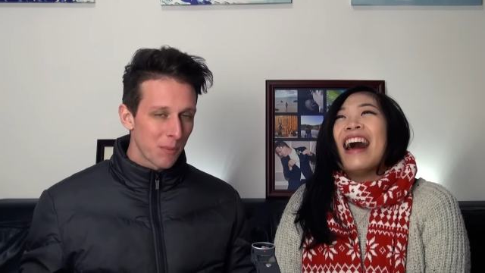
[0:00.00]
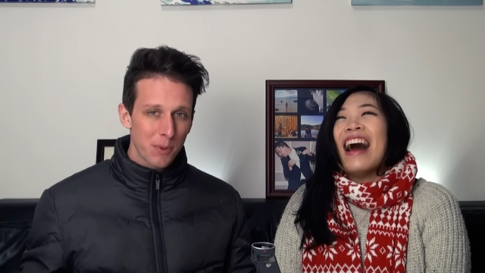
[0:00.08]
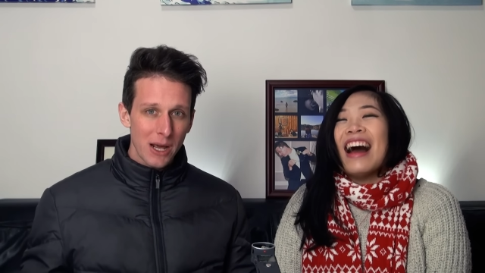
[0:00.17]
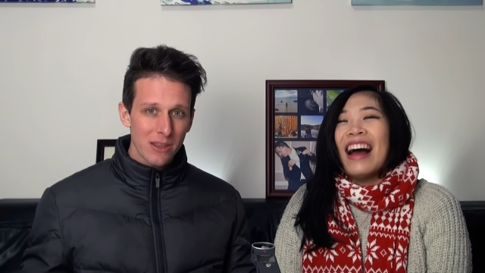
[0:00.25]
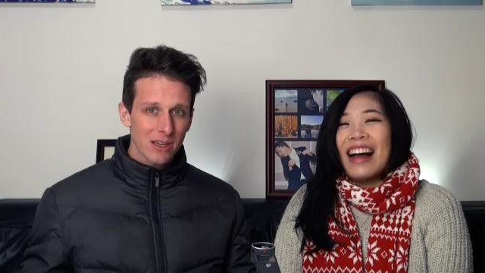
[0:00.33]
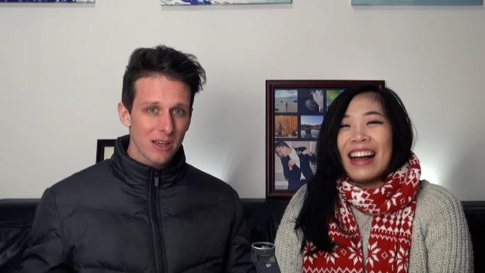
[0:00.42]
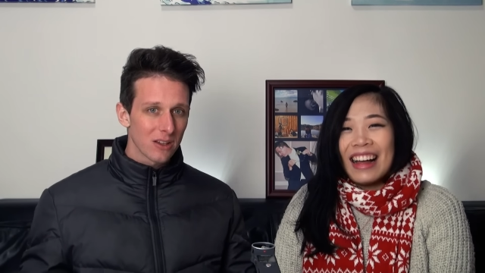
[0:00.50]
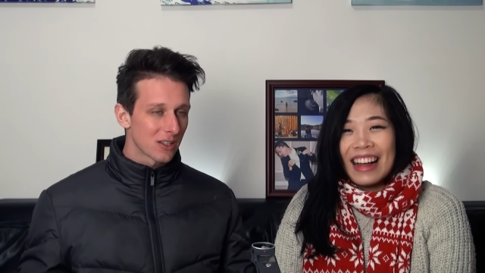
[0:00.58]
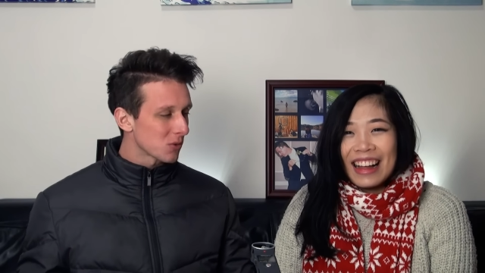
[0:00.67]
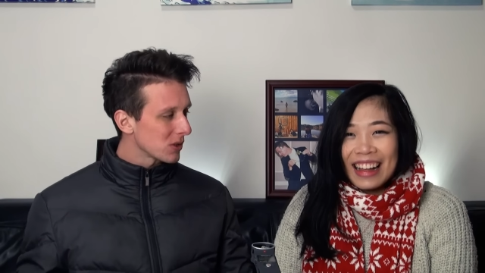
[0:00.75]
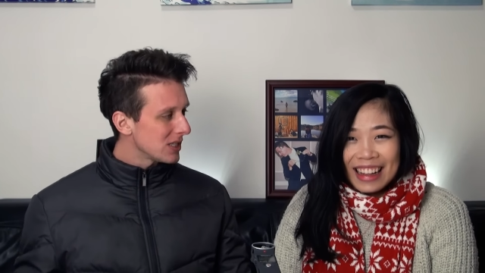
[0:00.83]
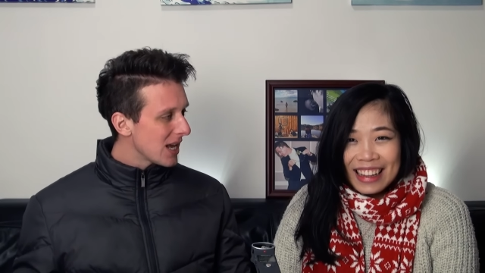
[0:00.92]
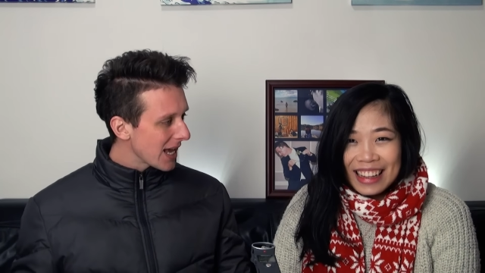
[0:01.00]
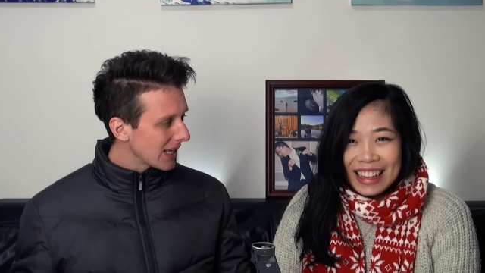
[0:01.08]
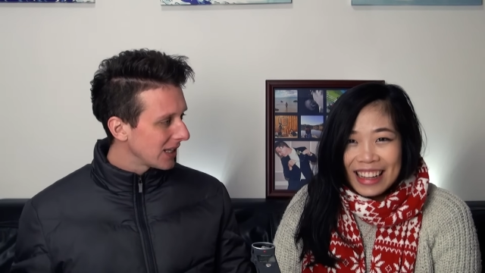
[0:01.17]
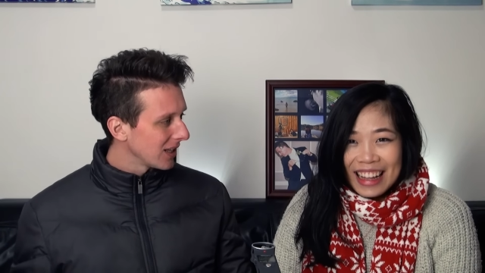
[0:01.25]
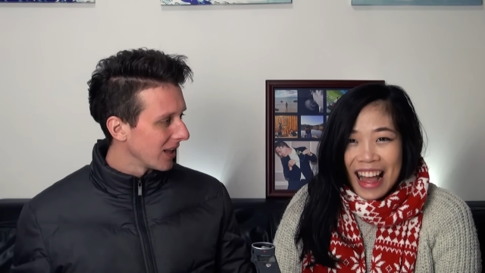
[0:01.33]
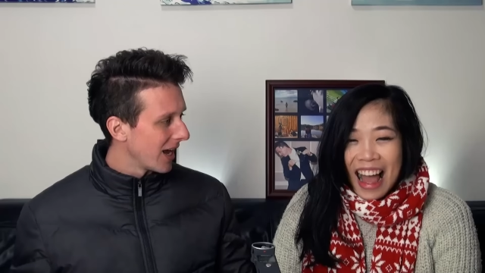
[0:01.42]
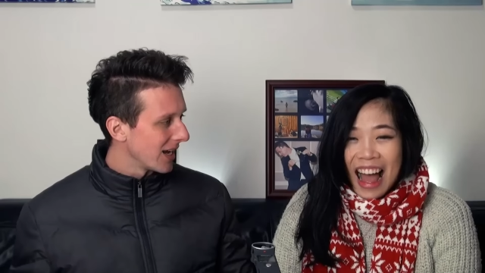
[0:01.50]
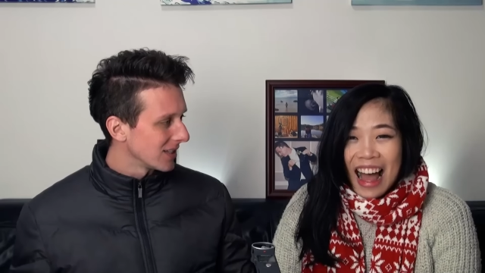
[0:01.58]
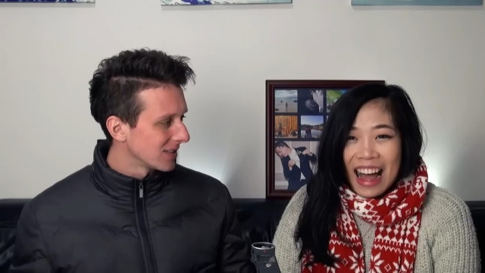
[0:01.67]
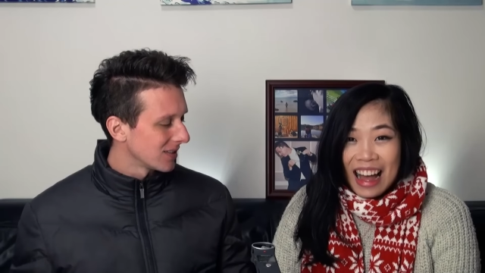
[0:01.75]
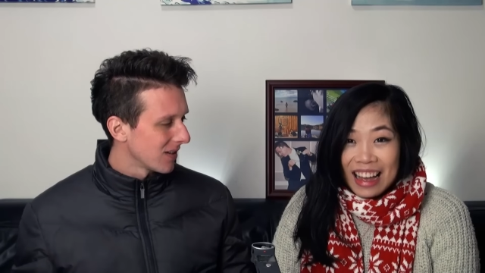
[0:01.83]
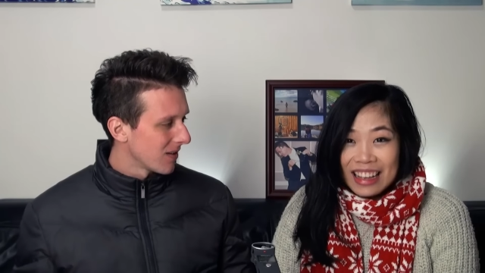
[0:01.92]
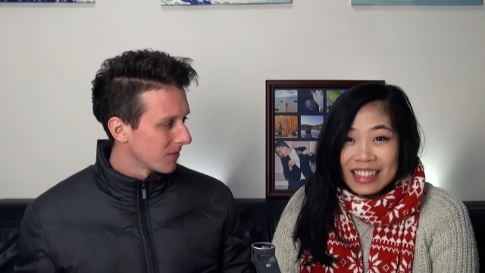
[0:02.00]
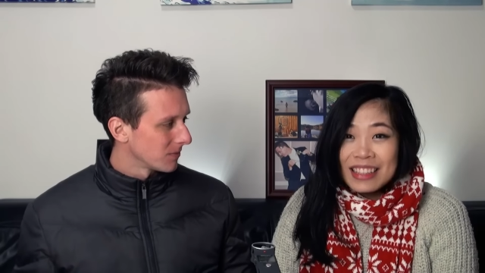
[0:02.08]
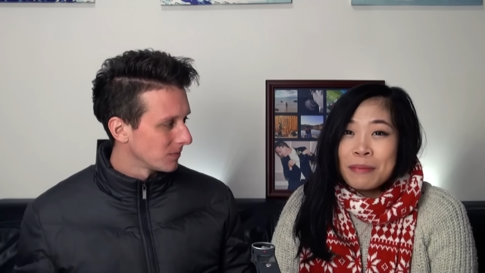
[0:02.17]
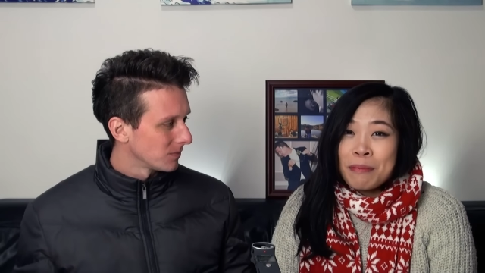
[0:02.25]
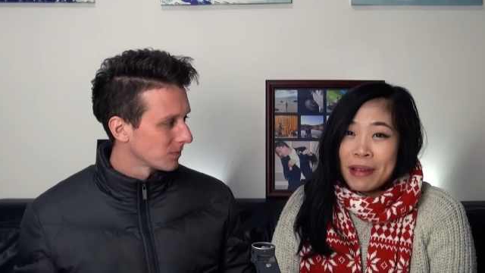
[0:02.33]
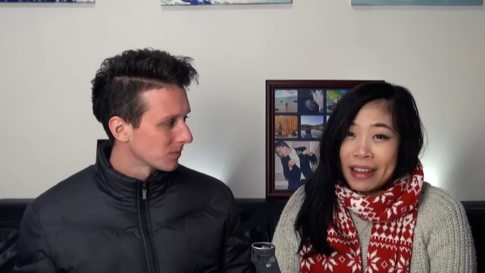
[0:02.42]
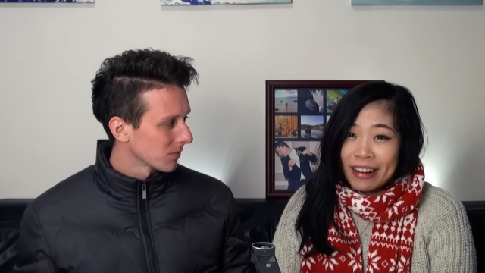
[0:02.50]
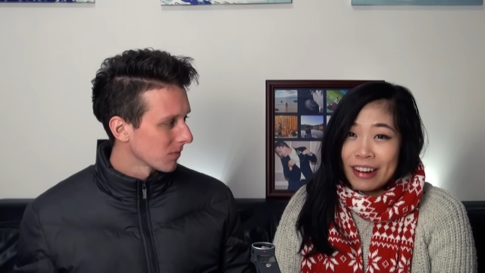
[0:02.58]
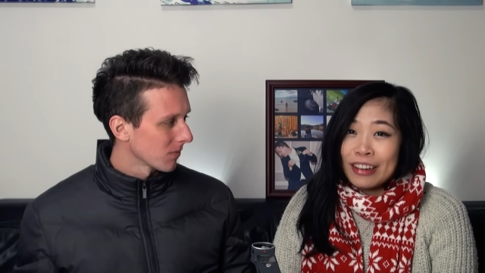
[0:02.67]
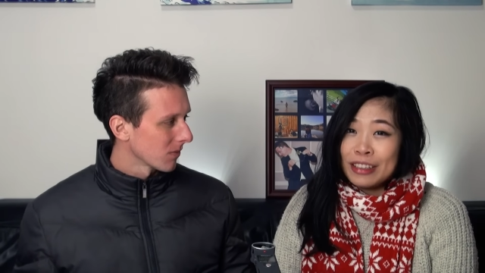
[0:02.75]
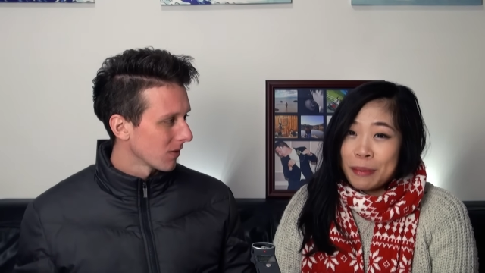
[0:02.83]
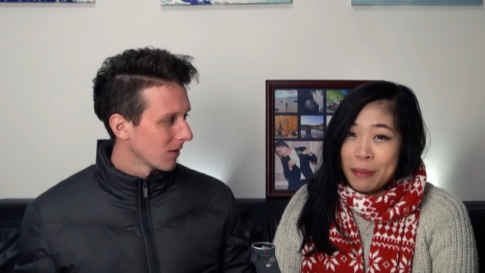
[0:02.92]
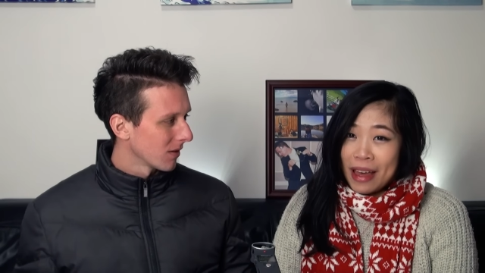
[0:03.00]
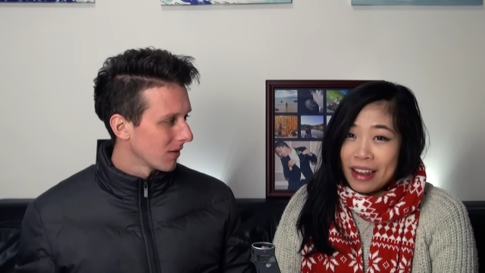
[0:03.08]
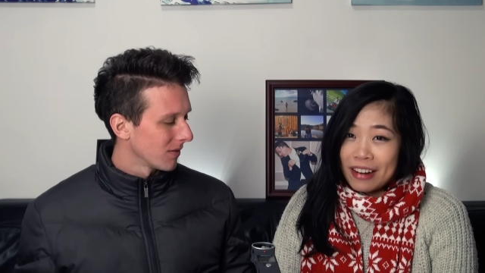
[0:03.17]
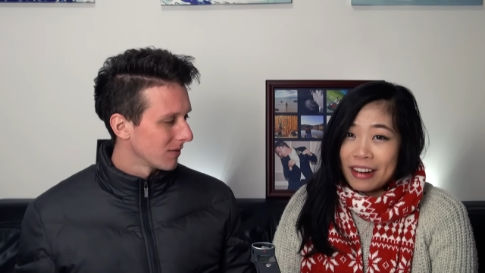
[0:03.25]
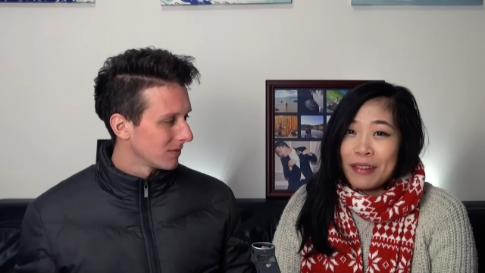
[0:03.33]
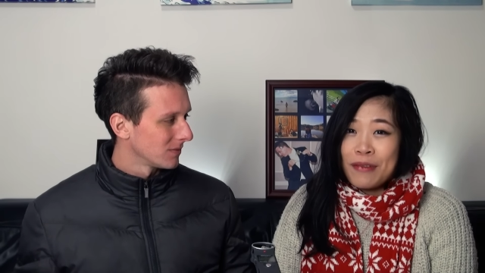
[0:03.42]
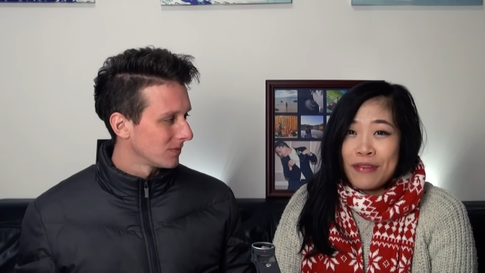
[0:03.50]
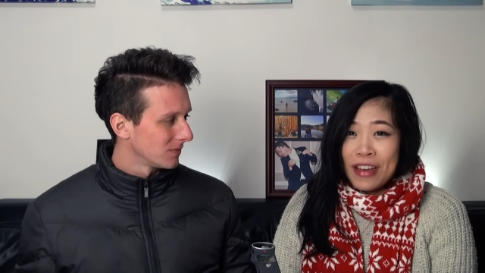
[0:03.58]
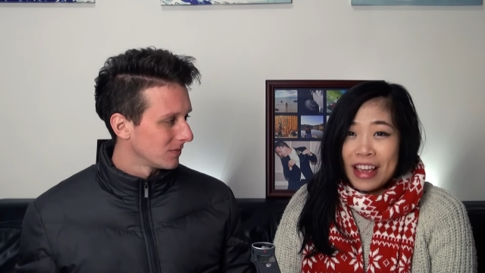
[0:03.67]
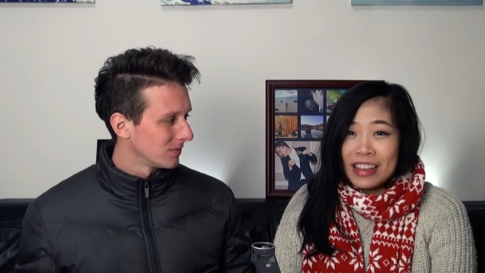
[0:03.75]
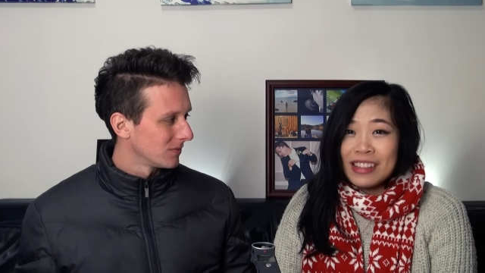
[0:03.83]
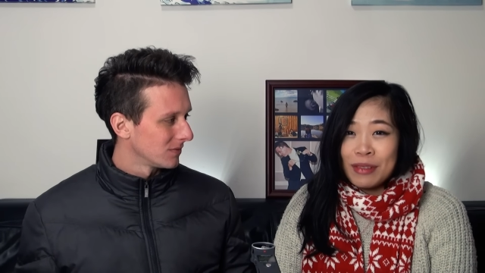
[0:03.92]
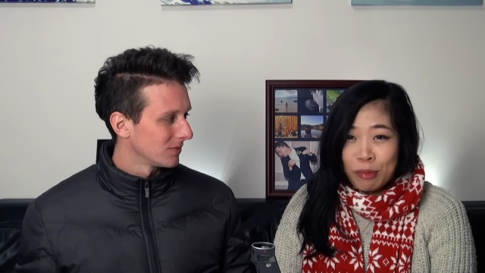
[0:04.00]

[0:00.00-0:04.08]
Speaker 1: But I think it looks ridiculous.
Speaker 2: Eyes bigger, the better. Face